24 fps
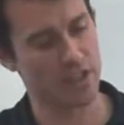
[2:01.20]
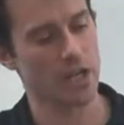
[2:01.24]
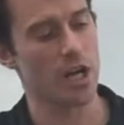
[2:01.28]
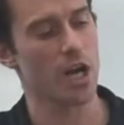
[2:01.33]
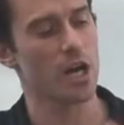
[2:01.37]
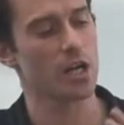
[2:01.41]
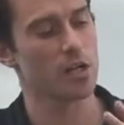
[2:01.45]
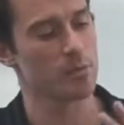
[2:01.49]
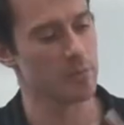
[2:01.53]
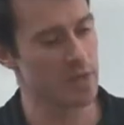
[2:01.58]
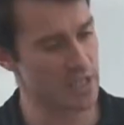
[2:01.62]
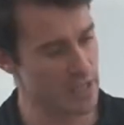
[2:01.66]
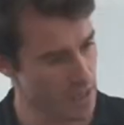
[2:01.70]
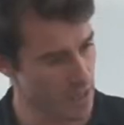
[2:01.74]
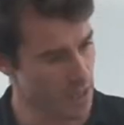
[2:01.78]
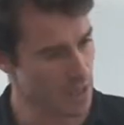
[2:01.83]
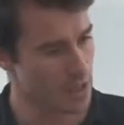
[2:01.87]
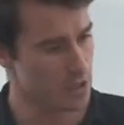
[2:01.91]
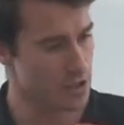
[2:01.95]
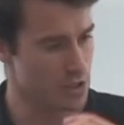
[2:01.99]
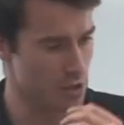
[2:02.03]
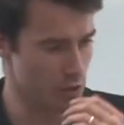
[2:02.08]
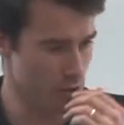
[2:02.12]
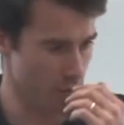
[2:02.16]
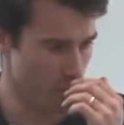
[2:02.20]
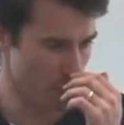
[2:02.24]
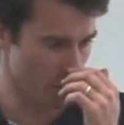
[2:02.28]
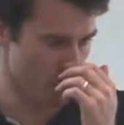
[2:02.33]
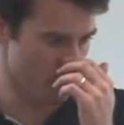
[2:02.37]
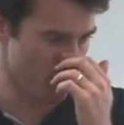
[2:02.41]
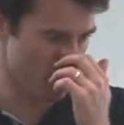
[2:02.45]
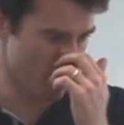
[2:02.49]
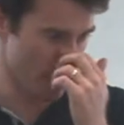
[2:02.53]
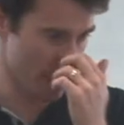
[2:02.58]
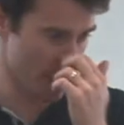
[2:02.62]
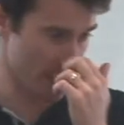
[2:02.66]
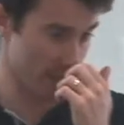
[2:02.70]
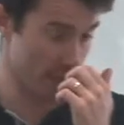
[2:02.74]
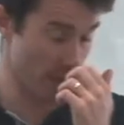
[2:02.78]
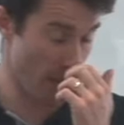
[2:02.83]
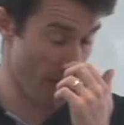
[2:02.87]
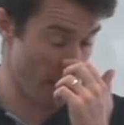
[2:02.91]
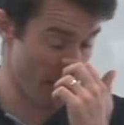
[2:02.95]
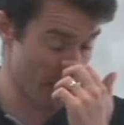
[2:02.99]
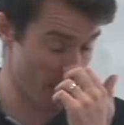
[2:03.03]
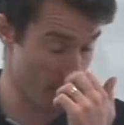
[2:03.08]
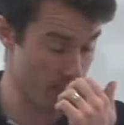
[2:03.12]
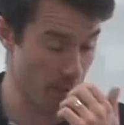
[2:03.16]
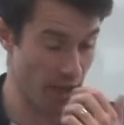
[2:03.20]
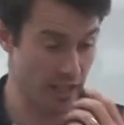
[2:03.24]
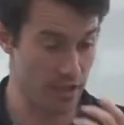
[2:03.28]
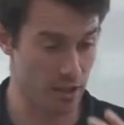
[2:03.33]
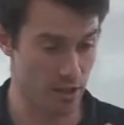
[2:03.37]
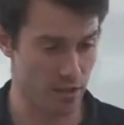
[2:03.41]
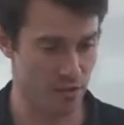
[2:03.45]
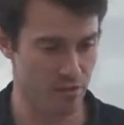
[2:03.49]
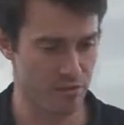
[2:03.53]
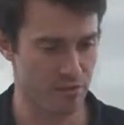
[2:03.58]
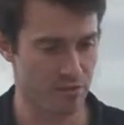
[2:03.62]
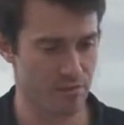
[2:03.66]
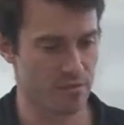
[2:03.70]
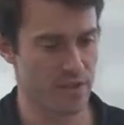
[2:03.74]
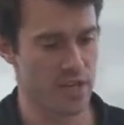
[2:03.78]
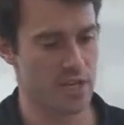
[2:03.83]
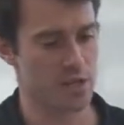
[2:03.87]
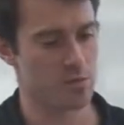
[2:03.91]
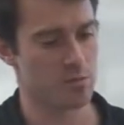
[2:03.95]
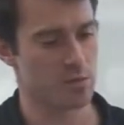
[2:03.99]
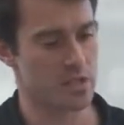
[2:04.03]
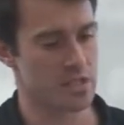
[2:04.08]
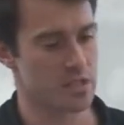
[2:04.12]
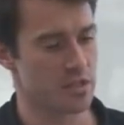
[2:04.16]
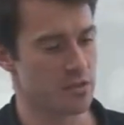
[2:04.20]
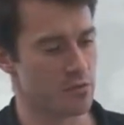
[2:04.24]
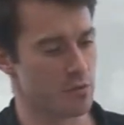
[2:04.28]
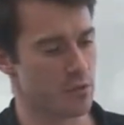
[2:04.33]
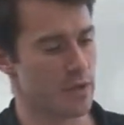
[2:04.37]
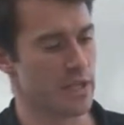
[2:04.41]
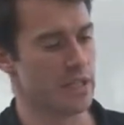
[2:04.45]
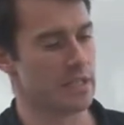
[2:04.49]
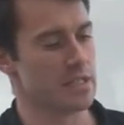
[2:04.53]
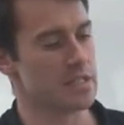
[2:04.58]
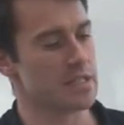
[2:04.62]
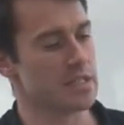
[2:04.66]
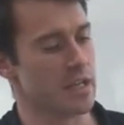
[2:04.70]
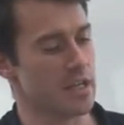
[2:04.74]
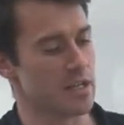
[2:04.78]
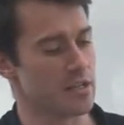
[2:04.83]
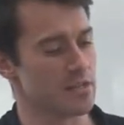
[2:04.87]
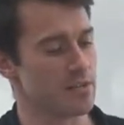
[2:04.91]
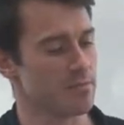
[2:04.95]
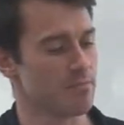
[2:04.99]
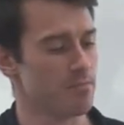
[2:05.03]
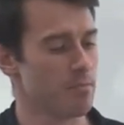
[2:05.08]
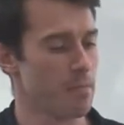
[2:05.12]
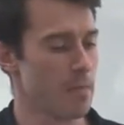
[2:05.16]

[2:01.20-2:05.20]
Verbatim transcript: economy to uh, speculative investments in real estate.